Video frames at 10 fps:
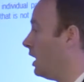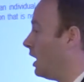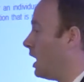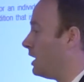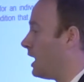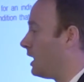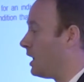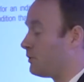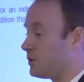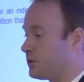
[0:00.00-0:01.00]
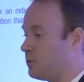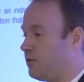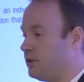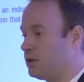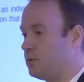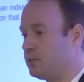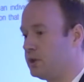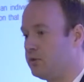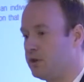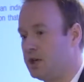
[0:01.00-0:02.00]
and that allows us to offer the
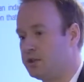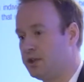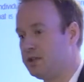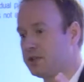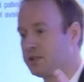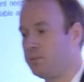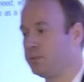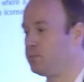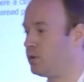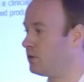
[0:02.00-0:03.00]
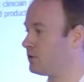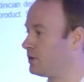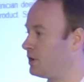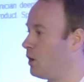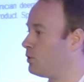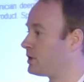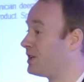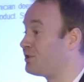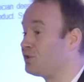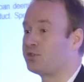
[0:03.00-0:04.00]
complete range. These are simply products that the
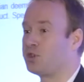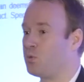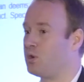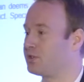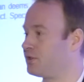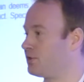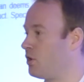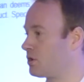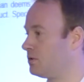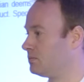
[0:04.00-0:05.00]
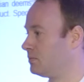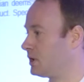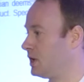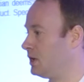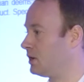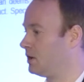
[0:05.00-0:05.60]
wholesalers just don't want to stock, okay?